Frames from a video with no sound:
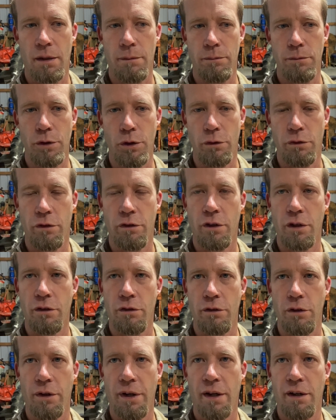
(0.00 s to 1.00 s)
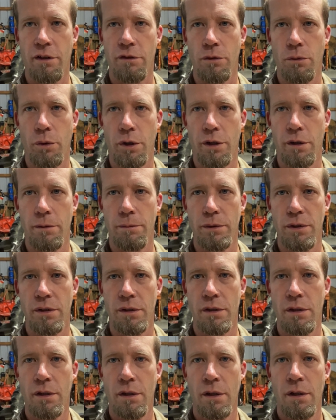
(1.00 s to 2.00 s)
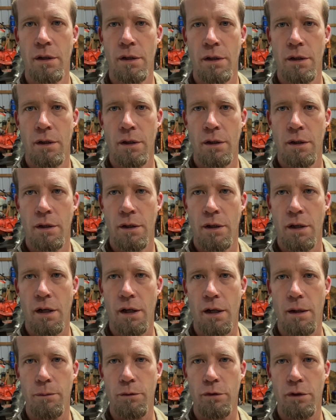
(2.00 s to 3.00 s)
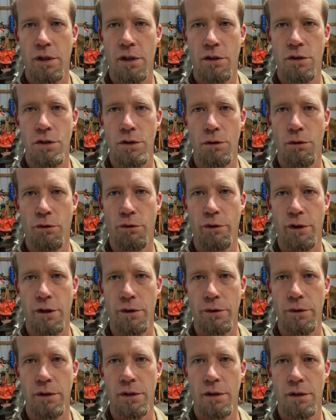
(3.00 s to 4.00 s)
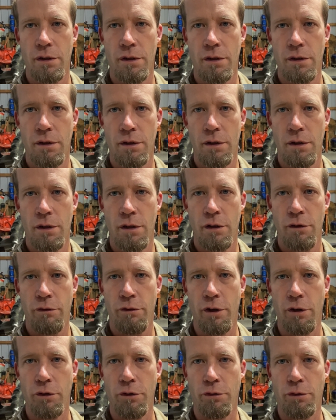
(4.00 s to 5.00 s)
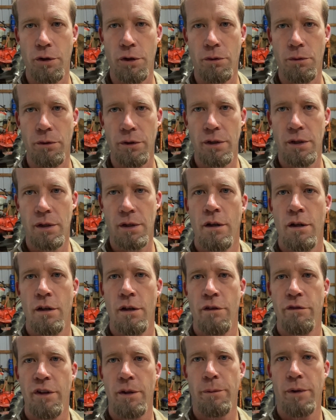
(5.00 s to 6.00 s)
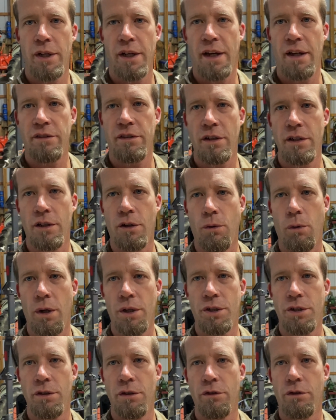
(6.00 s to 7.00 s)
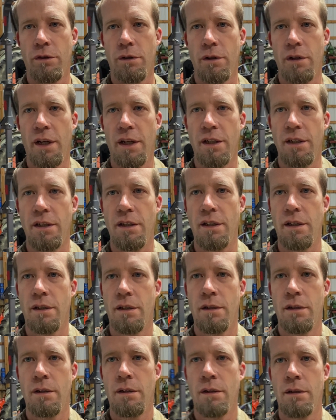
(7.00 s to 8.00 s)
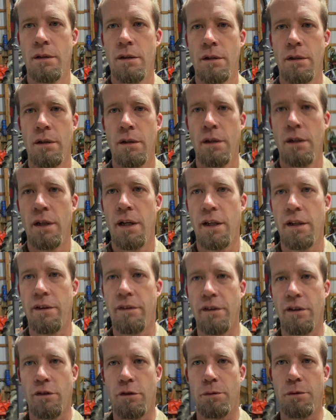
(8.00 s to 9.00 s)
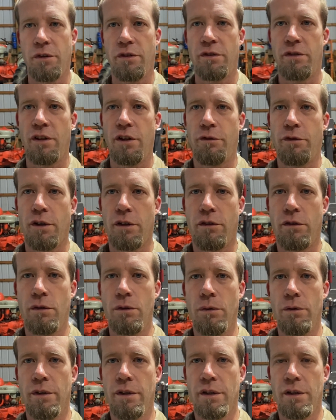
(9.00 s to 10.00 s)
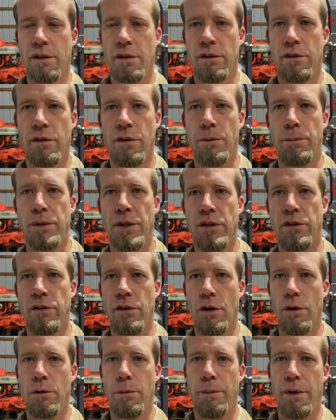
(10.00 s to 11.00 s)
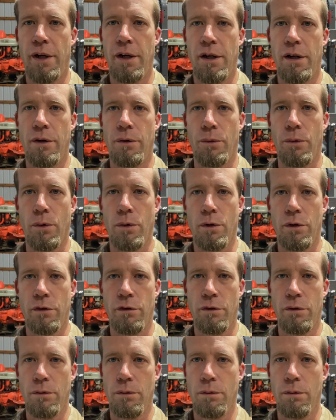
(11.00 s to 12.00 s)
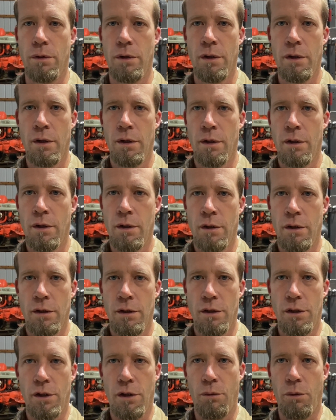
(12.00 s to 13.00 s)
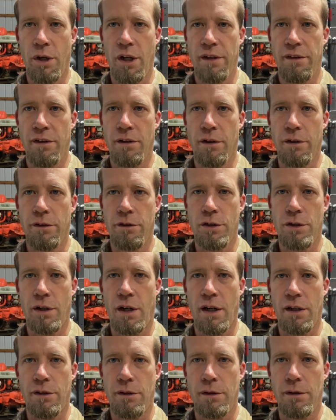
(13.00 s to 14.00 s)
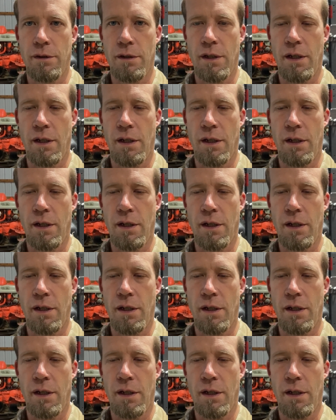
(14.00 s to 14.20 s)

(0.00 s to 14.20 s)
Use is gonna slow down because of winter, but so it gets used fairly frequently. If anybody has any questions or anything specific to the PTO repair or to what I did on this tractor,